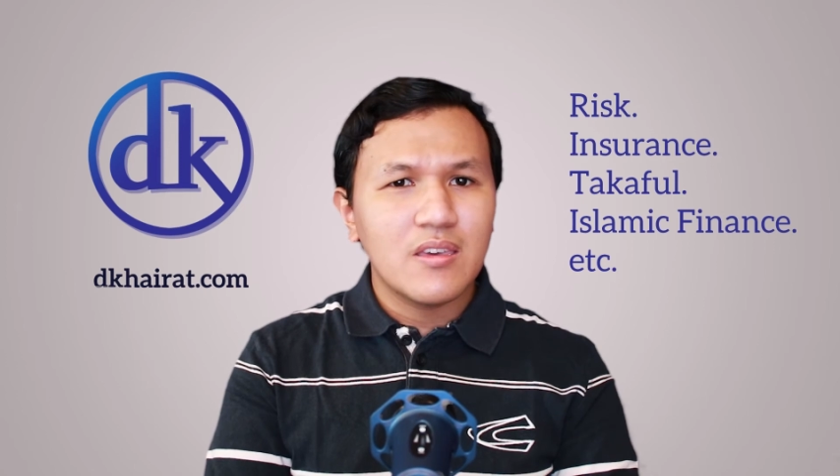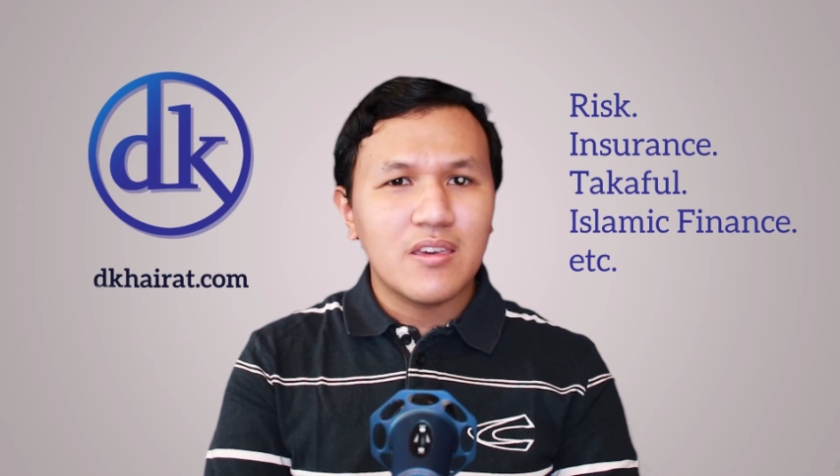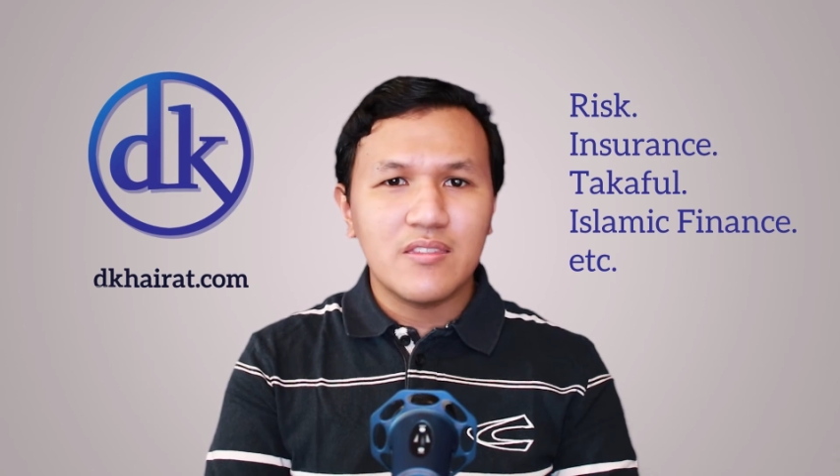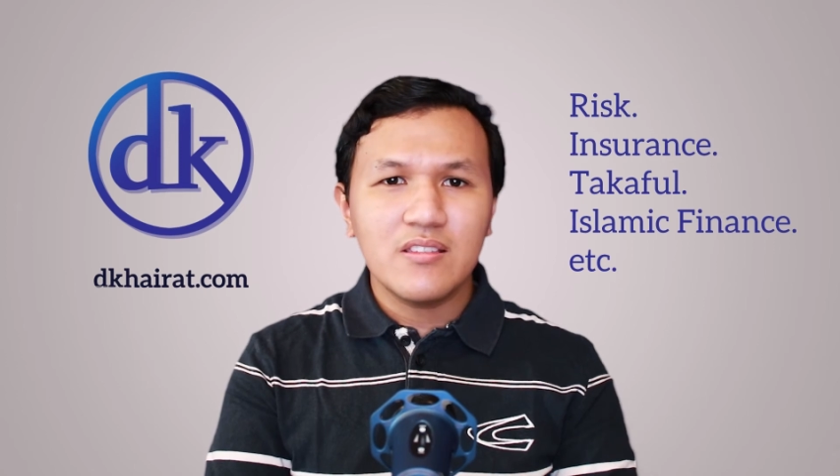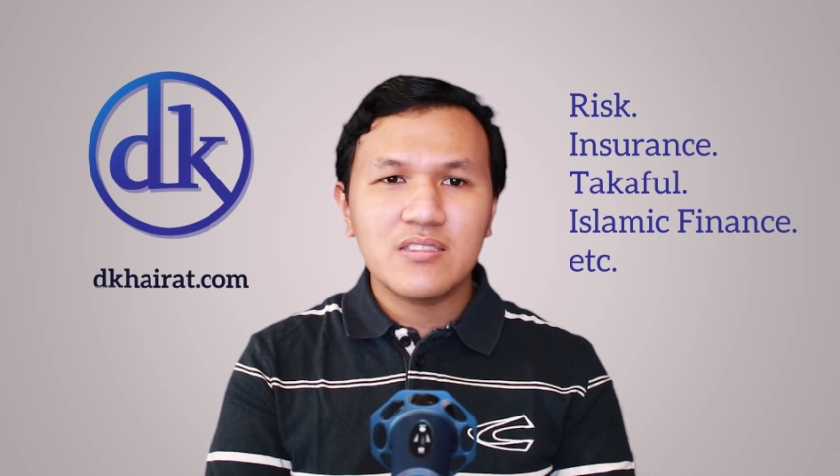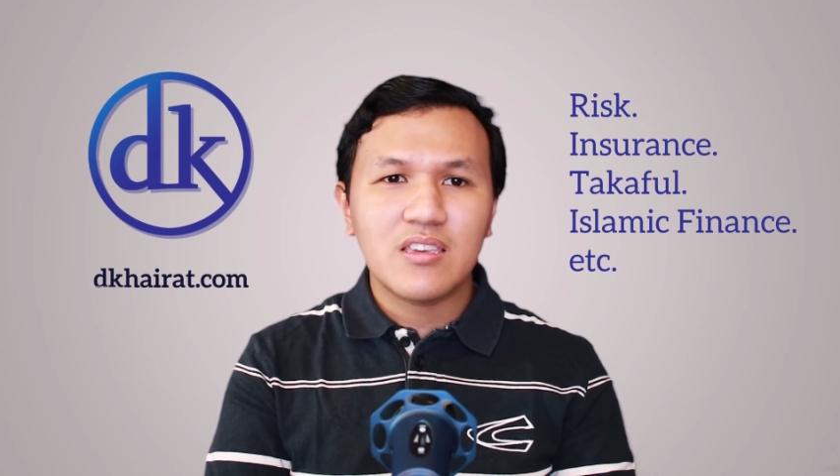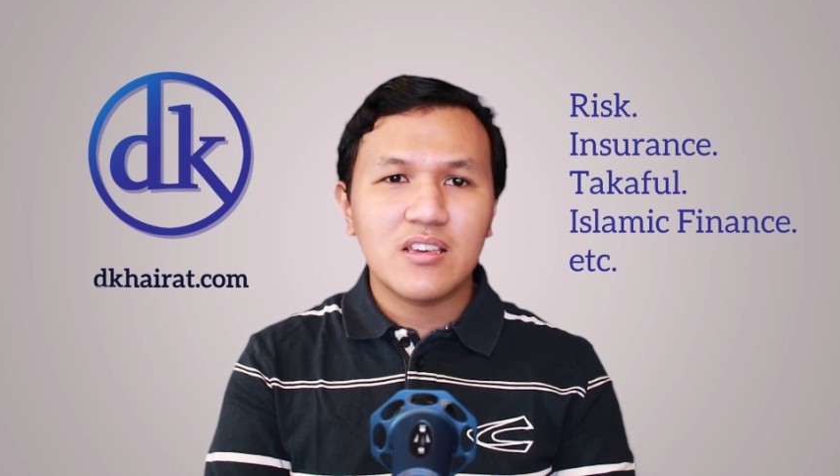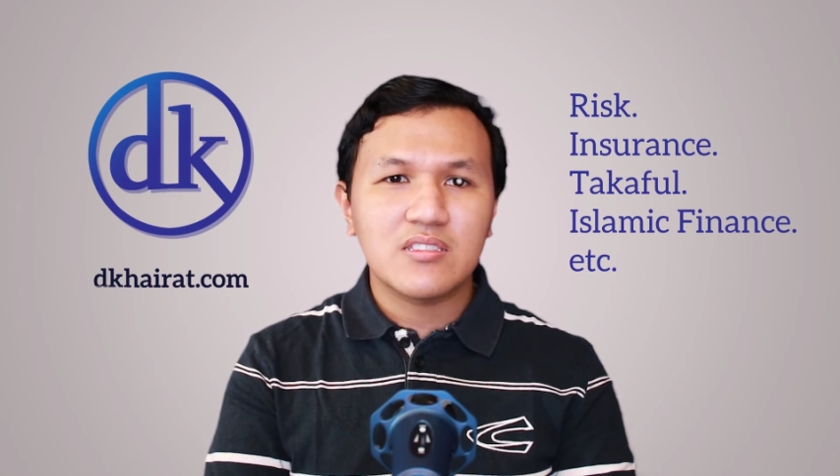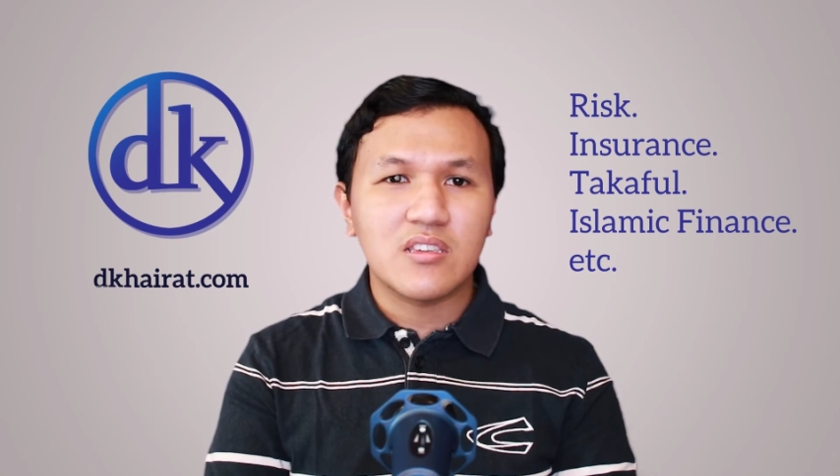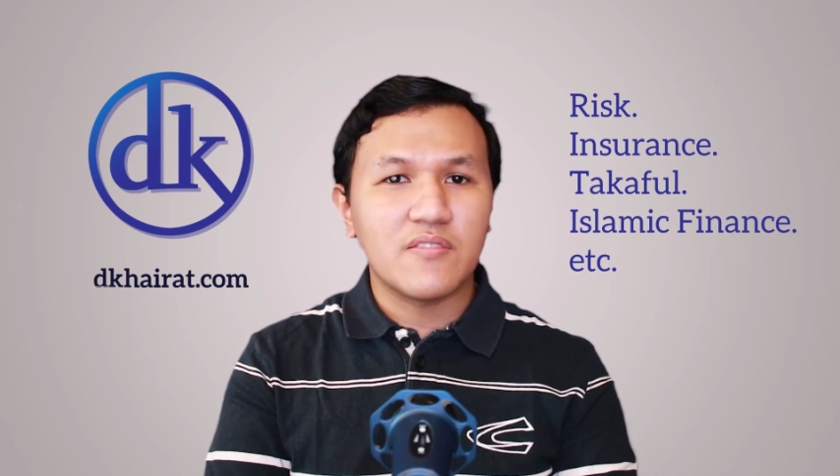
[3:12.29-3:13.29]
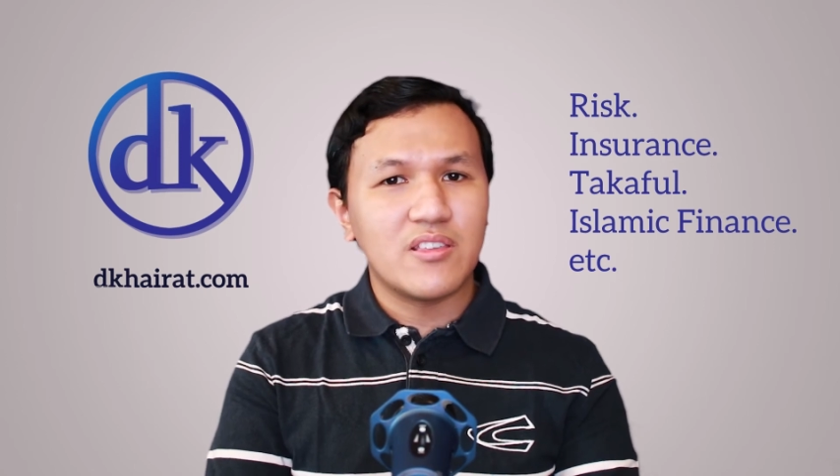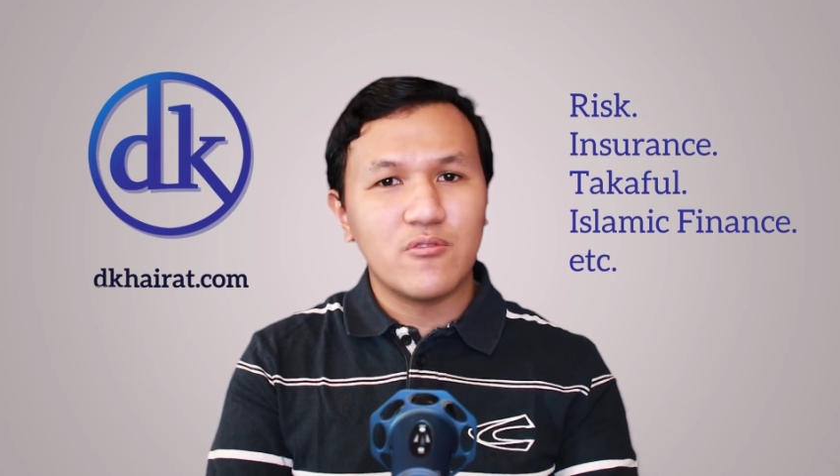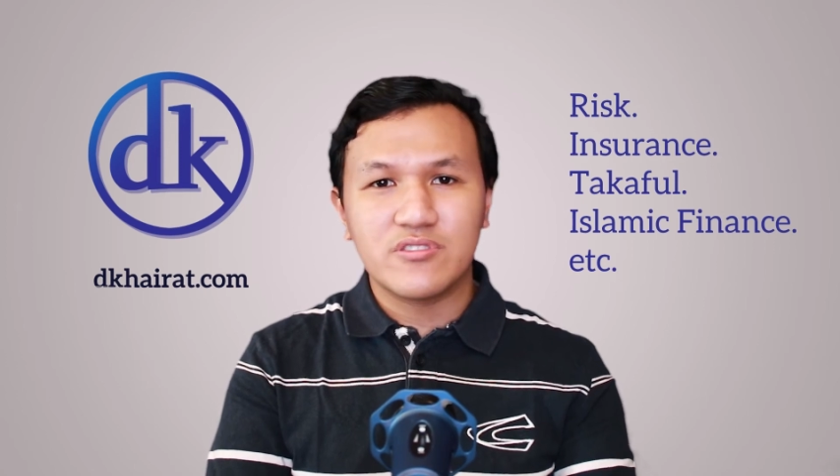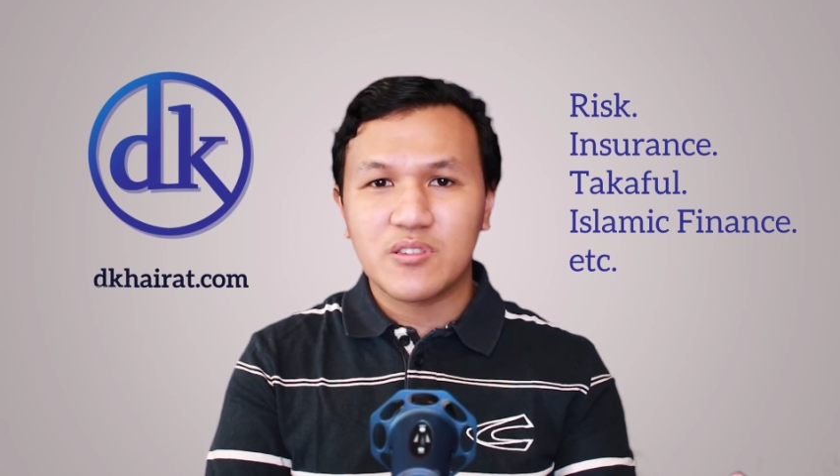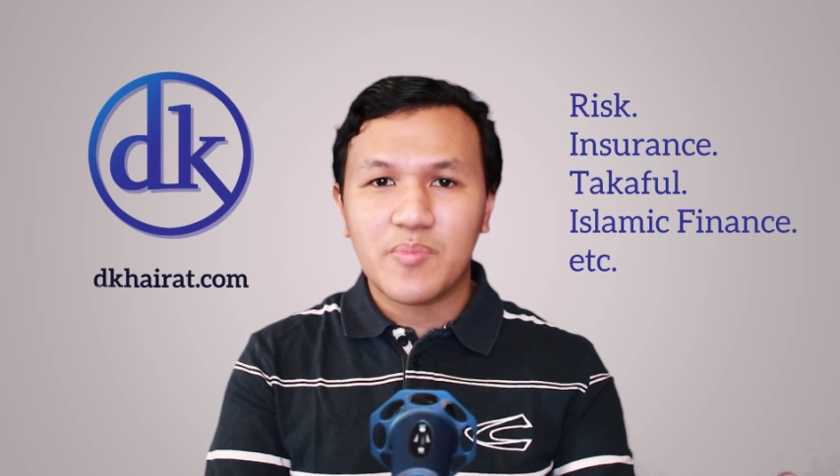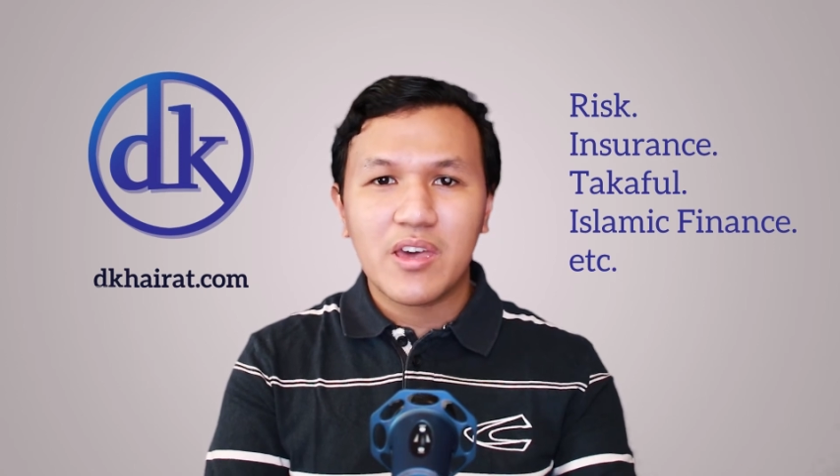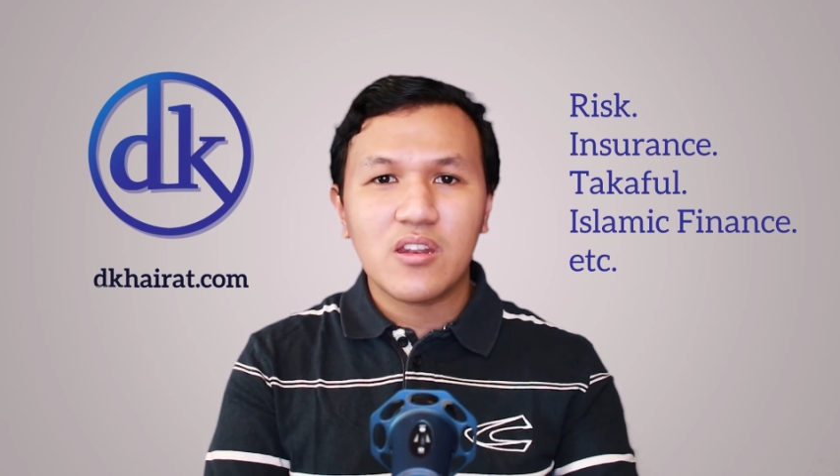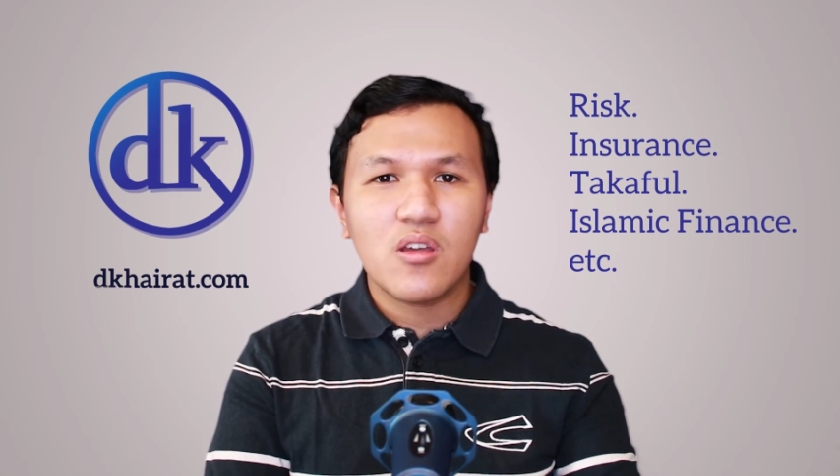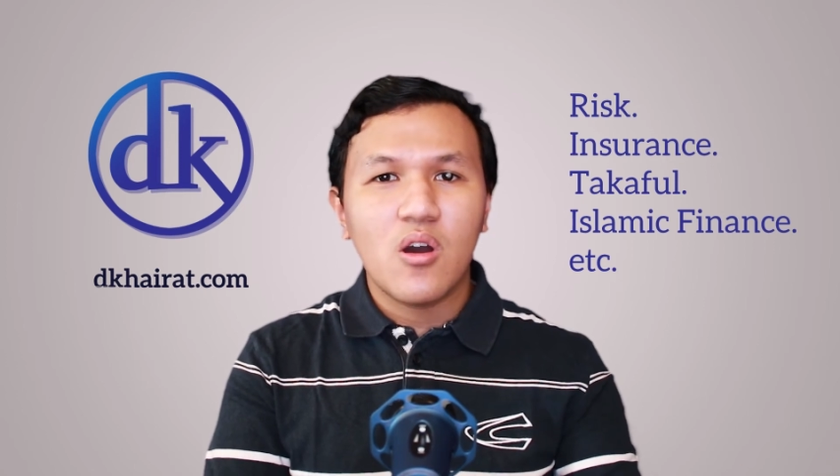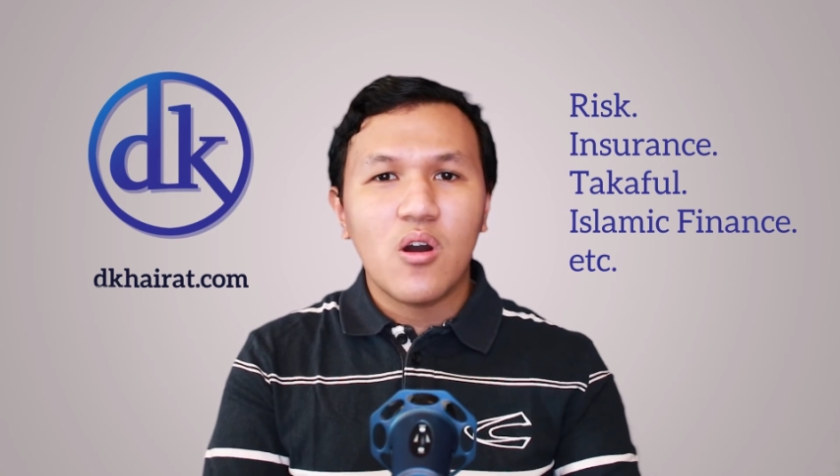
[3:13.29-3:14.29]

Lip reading: In this case, if he loses a pen,